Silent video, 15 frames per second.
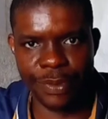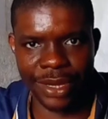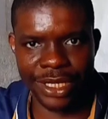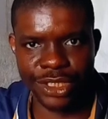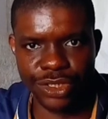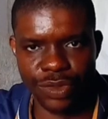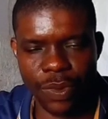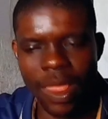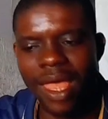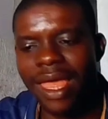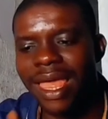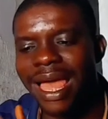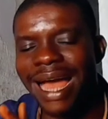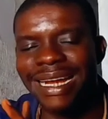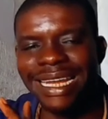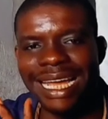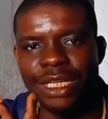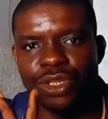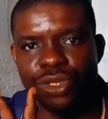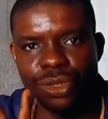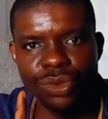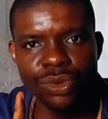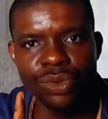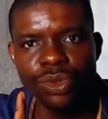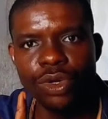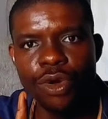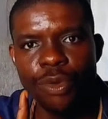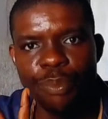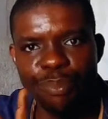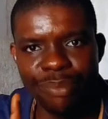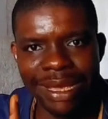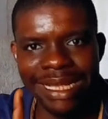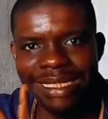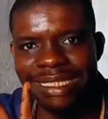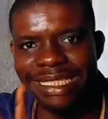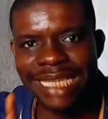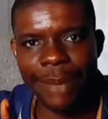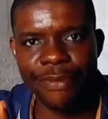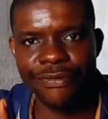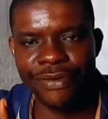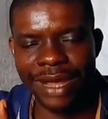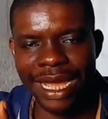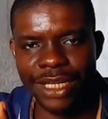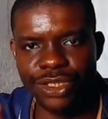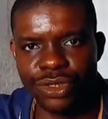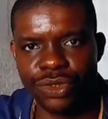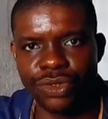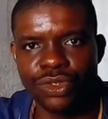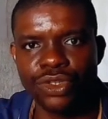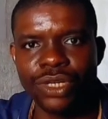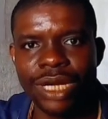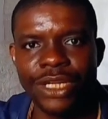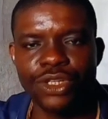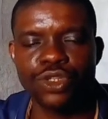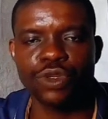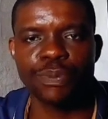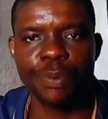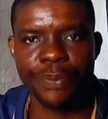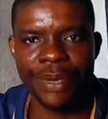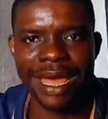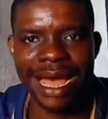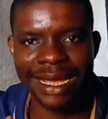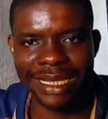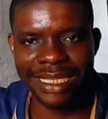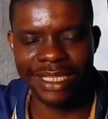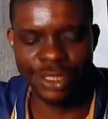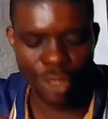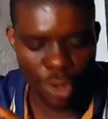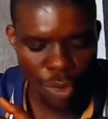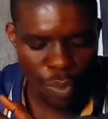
Preparation. And there are 2 main types of reaction you can use to prepare alkenes.